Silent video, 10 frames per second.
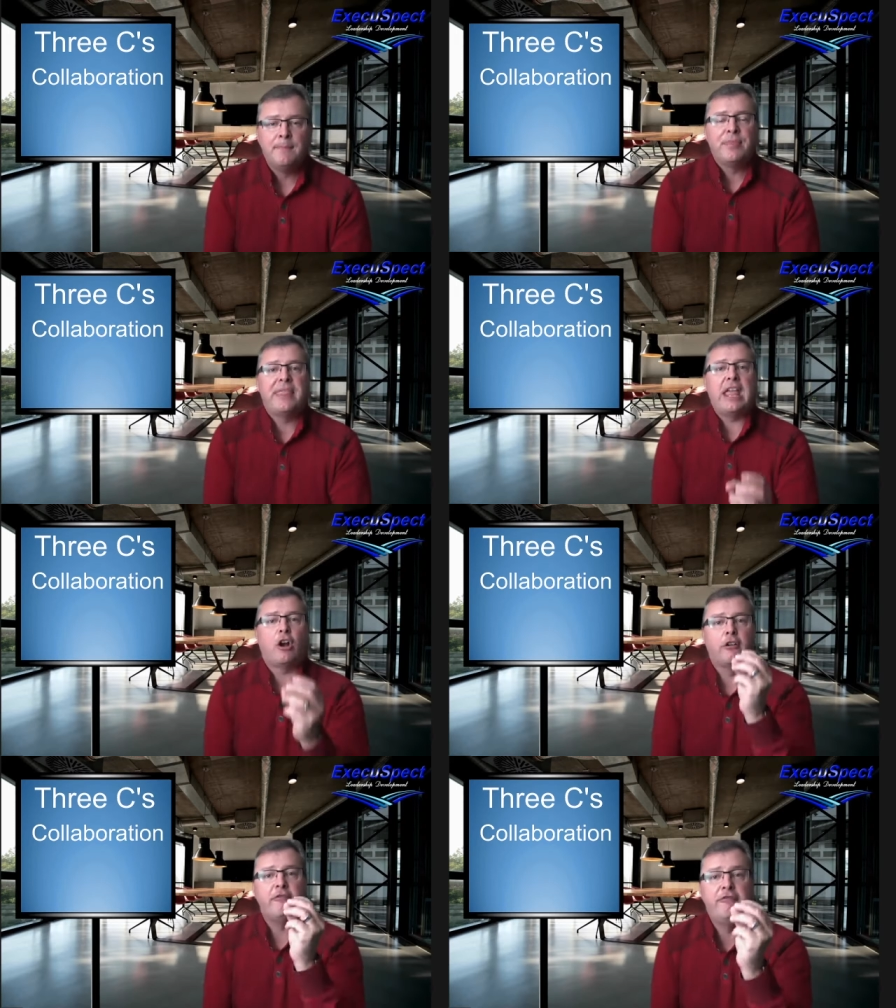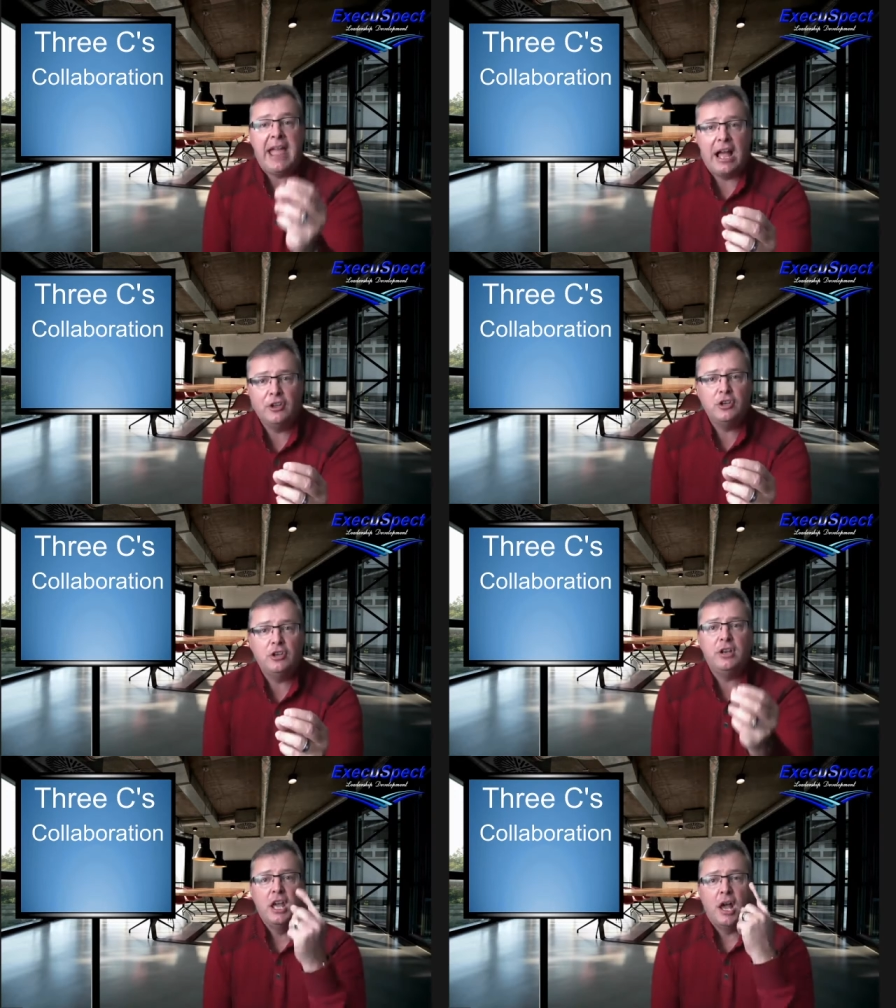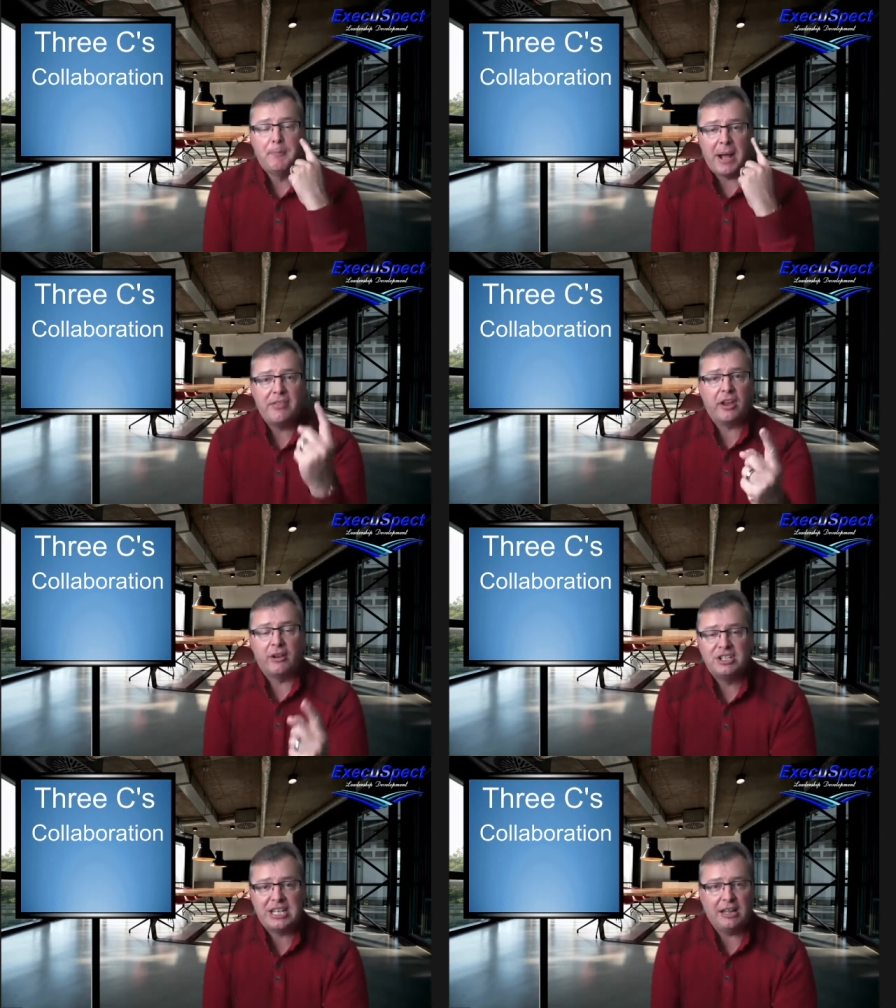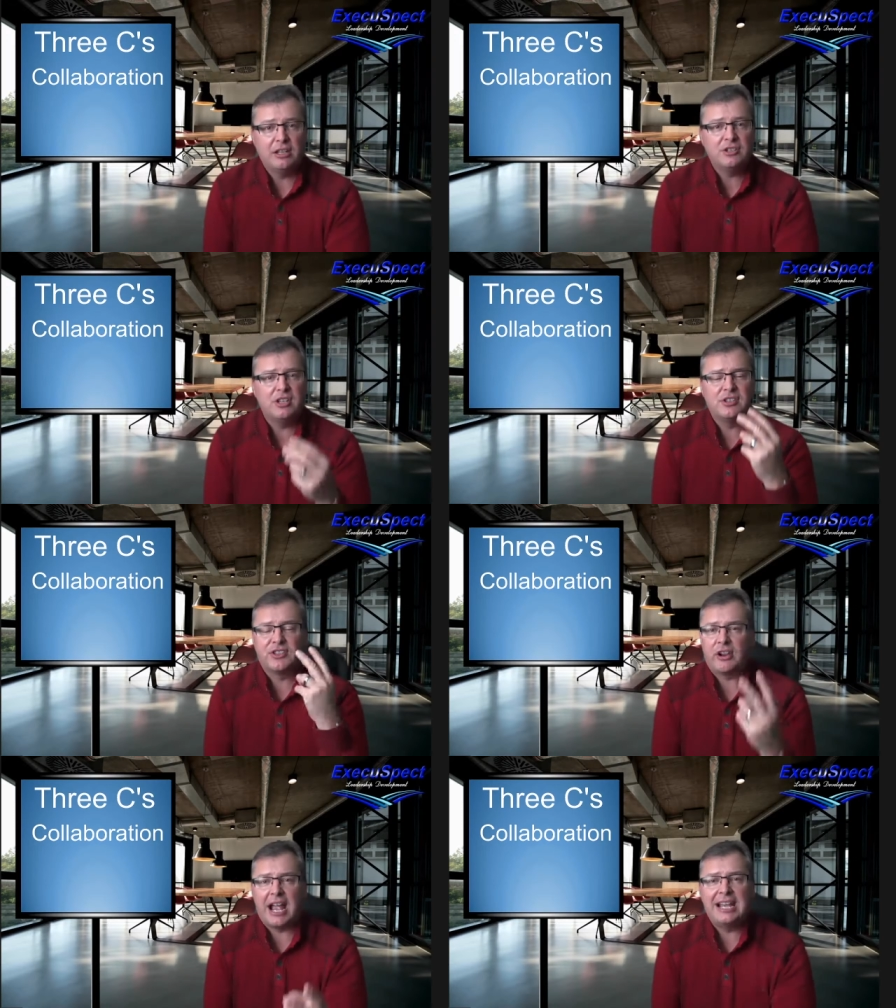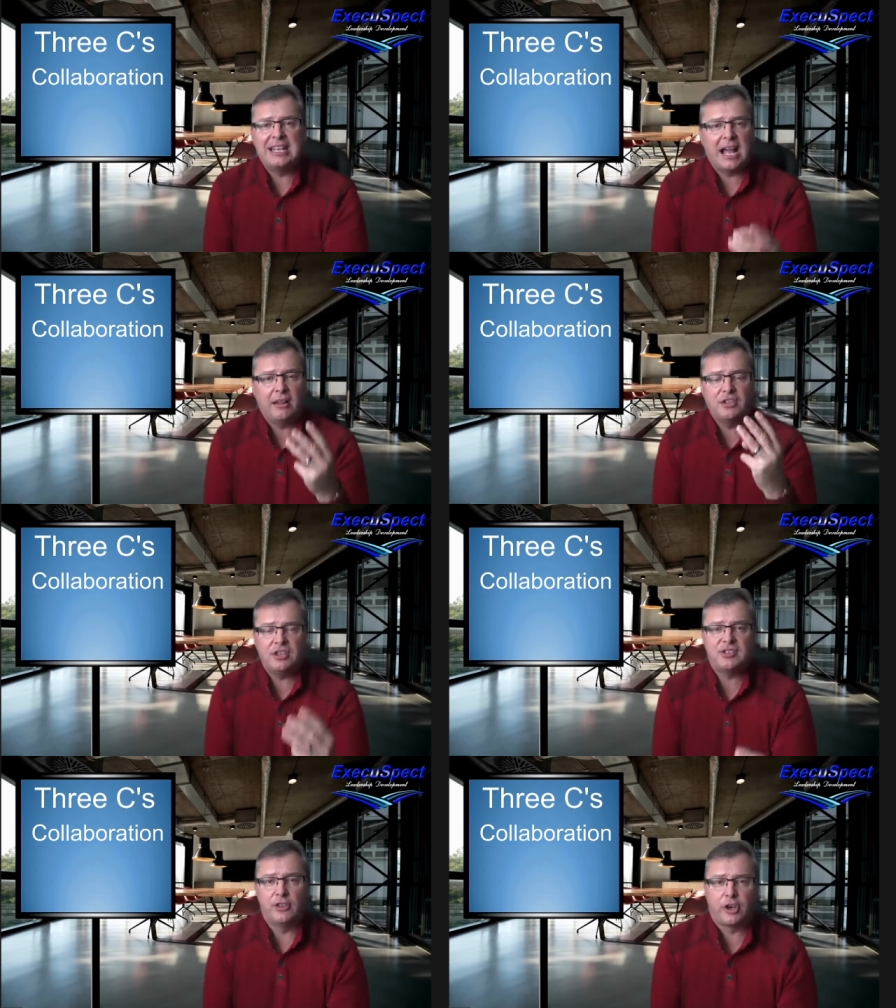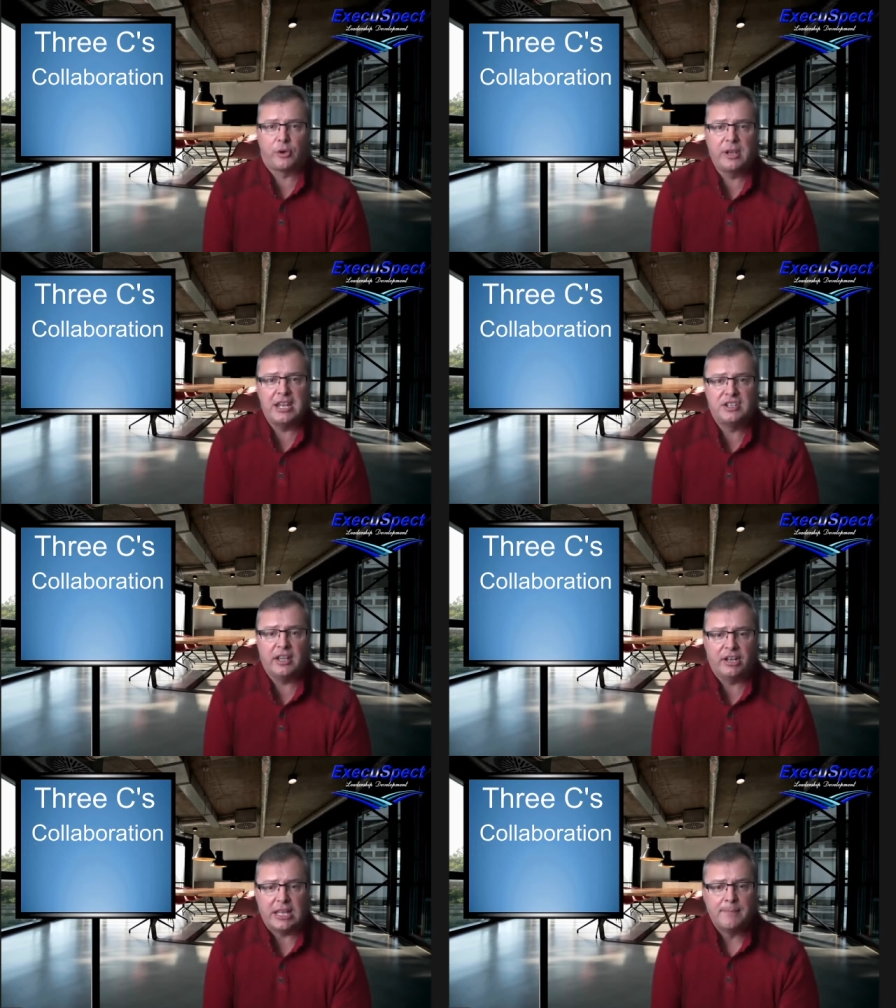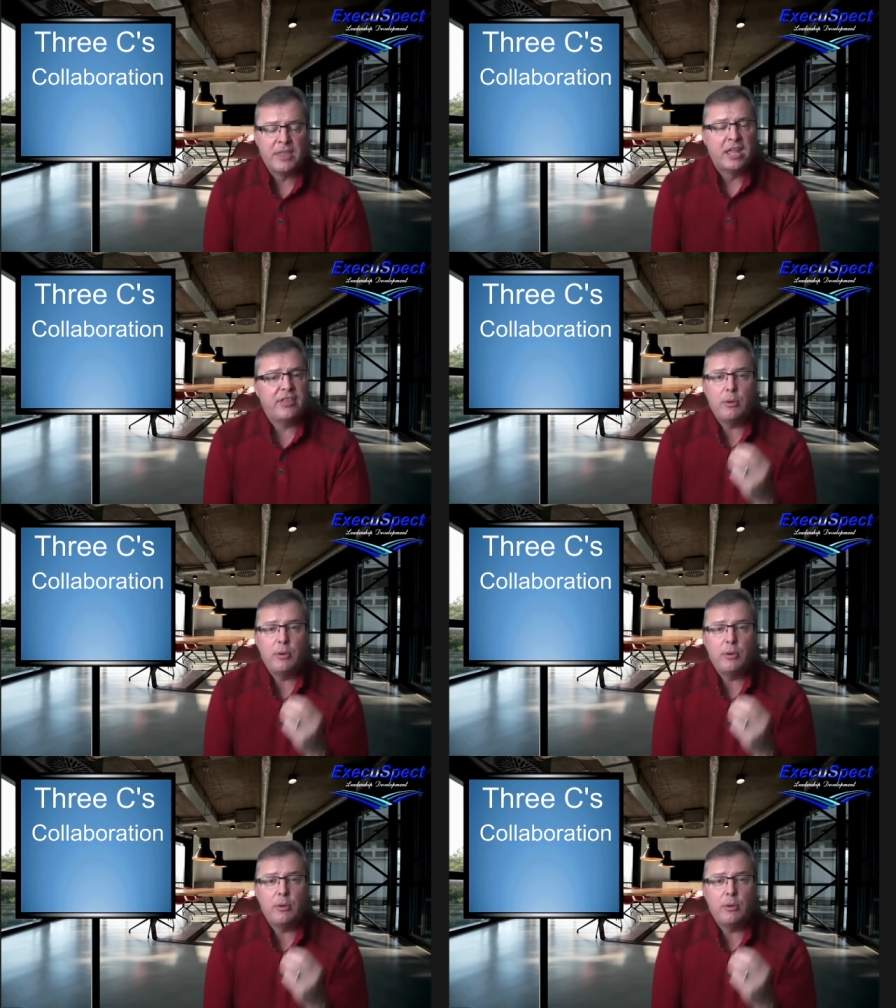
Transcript: they are valued by their intelligence, their ideologies, and their creativity. They will